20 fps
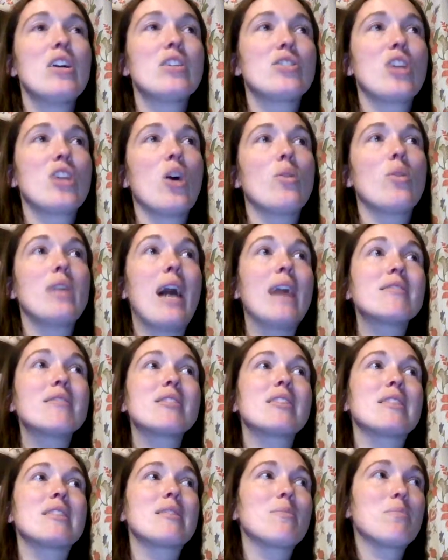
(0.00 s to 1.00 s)
So not
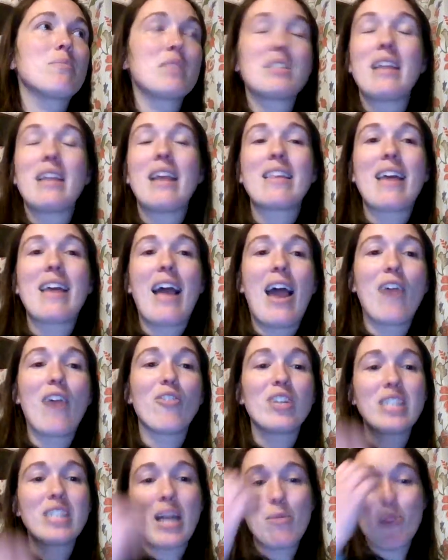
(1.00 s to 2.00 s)
to say that
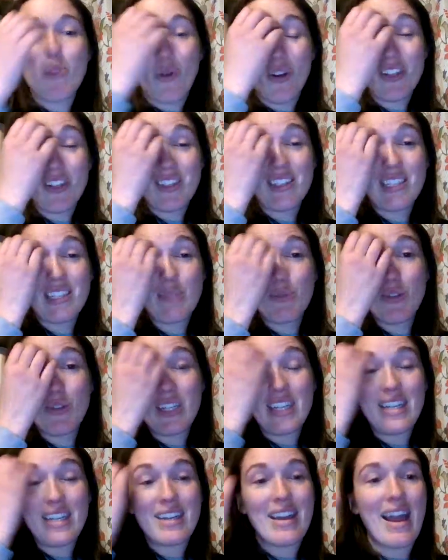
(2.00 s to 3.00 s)
every time your horse is
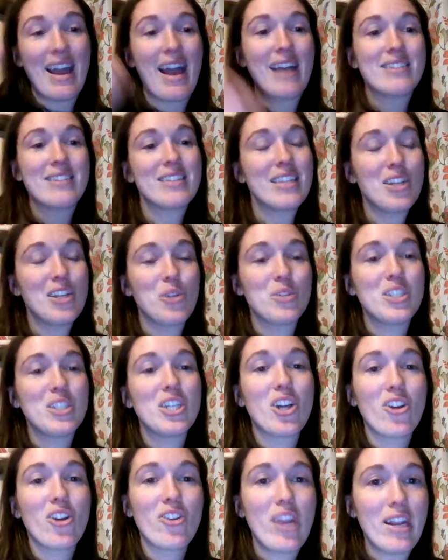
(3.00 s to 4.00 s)
spooky it has
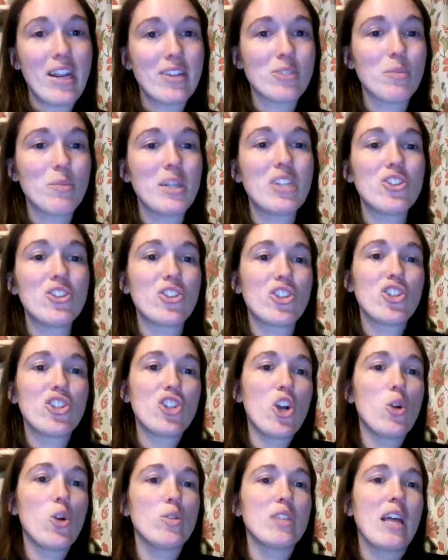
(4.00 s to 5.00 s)
EOTRH, but it just
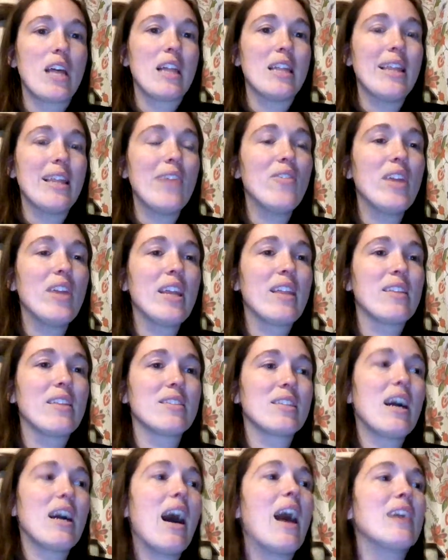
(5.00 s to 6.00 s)
shows that living in
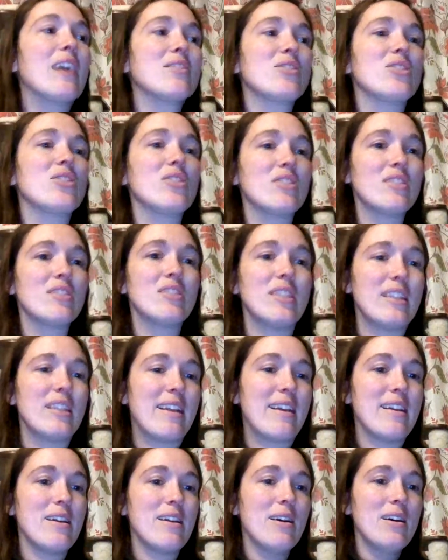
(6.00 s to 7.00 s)
this constant
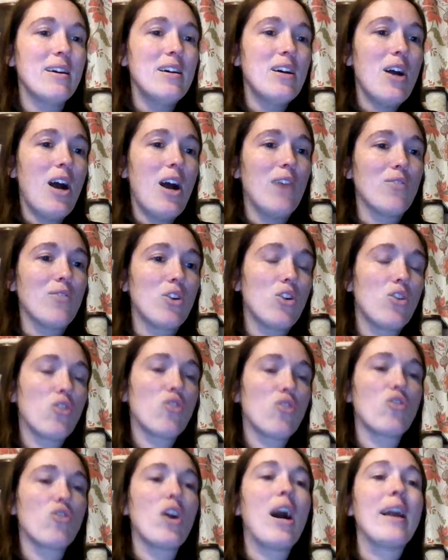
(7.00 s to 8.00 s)
state of
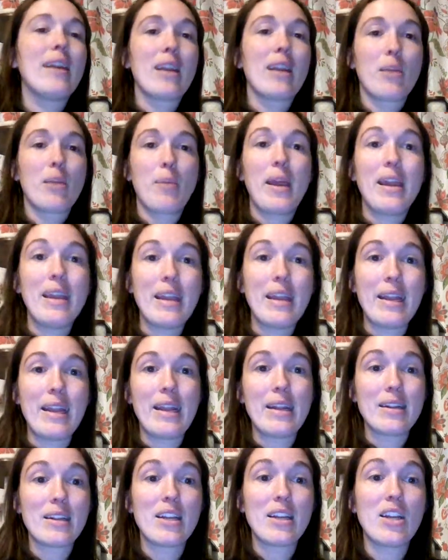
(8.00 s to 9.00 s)
chronic
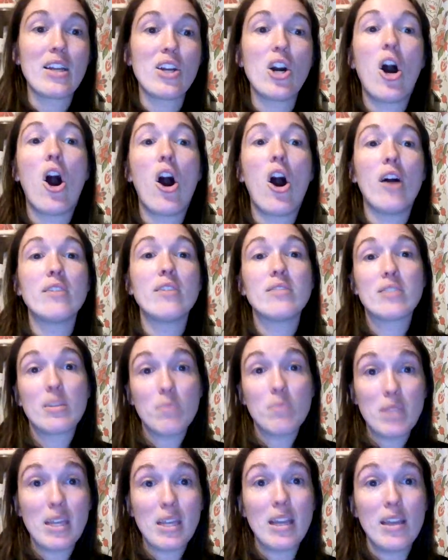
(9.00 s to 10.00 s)
pain can cause
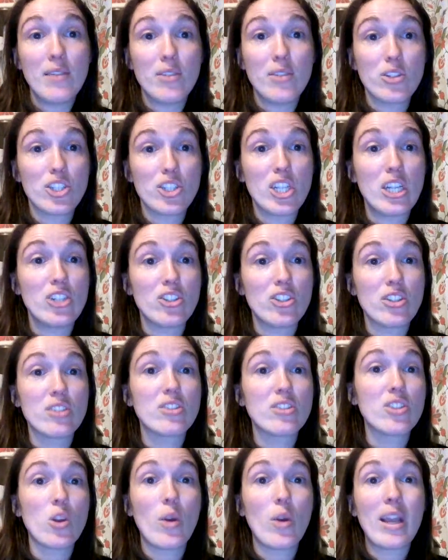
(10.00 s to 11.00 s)
some behavior
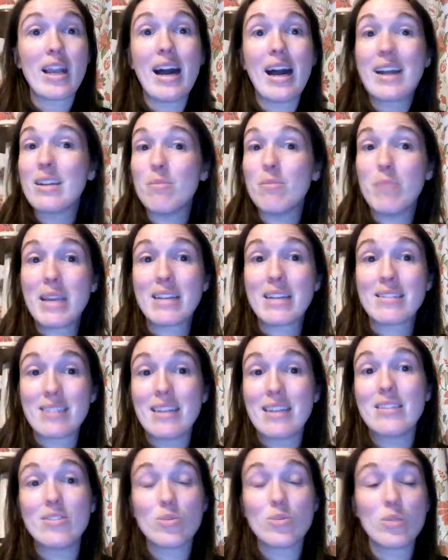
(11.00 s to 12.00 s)
changes. So it kind of makes
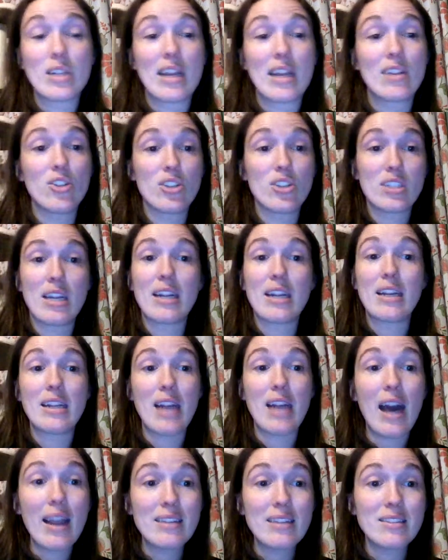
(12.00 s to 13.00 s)
sense when I looked at it
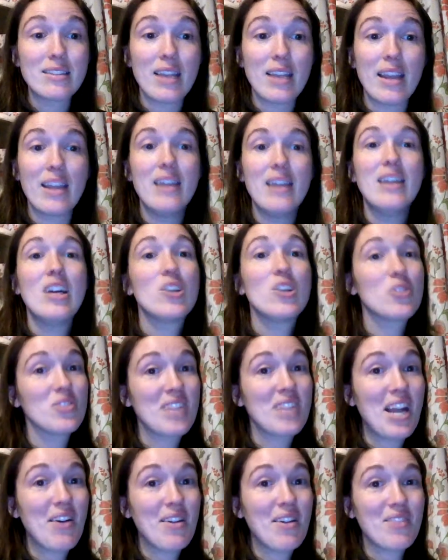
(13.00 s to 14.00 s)
in hindsight. So
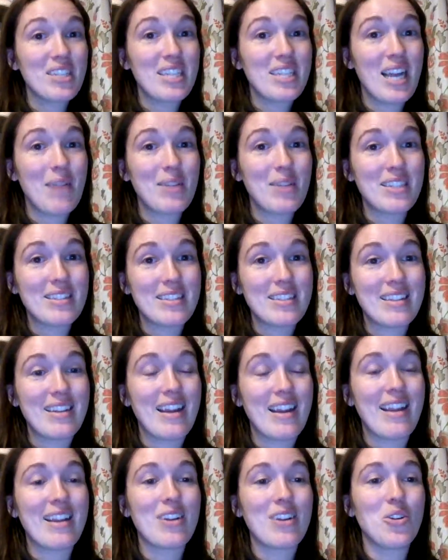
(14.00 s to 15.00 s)
now every time I
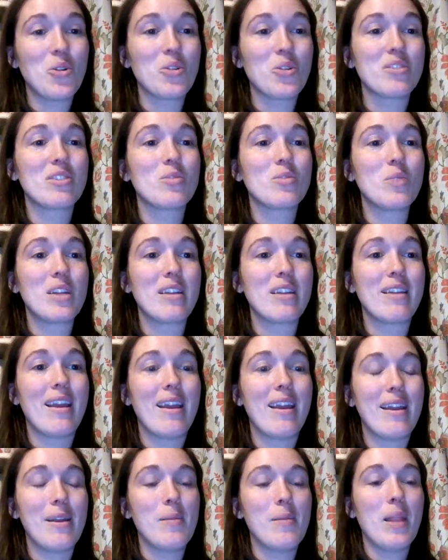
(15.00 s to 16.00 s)
get a horse with
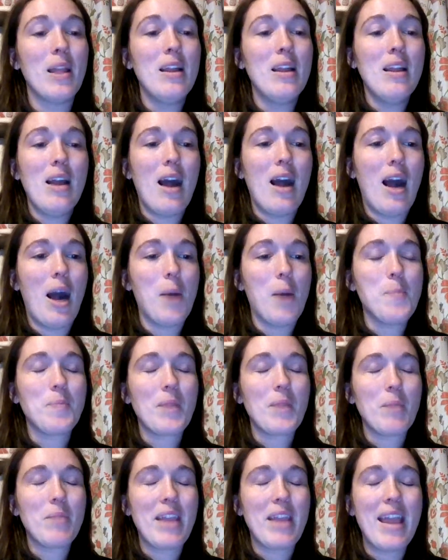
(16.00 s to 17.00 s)
a
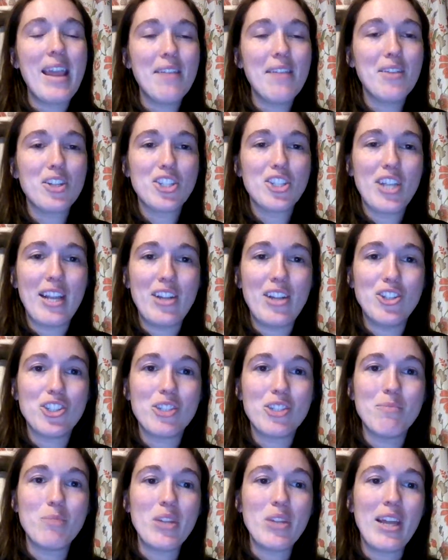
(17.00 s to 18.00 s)
behavior
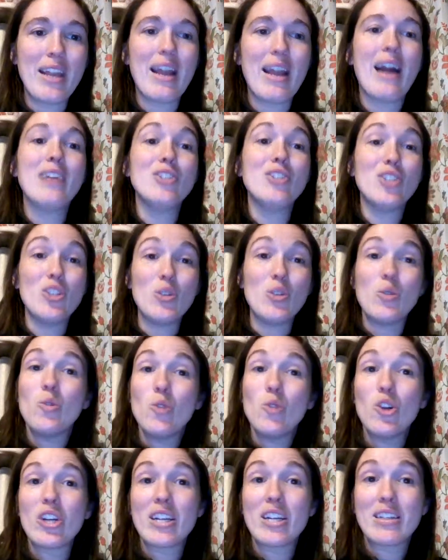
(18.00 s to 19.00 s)
change complaint, I do
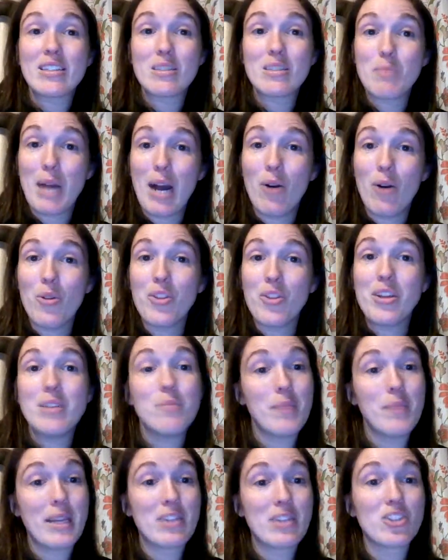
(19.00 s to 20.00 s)
look in its mouth
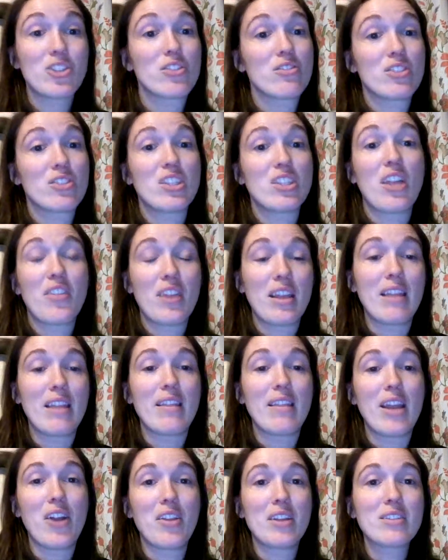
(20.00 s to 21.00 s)
and make sure there's nothing
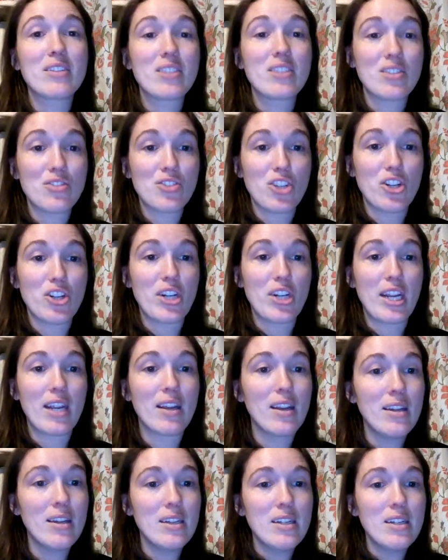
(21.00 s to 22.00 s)
in there that's
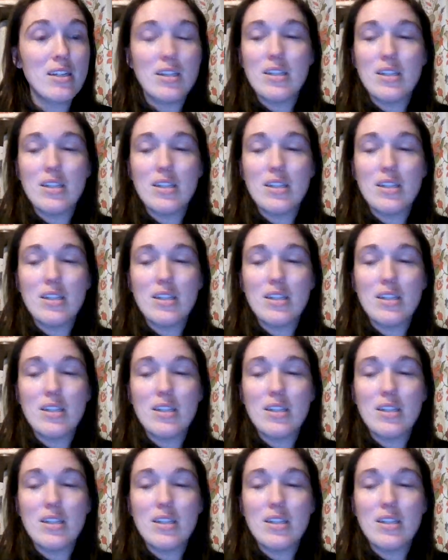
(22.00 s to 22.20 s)
concerning.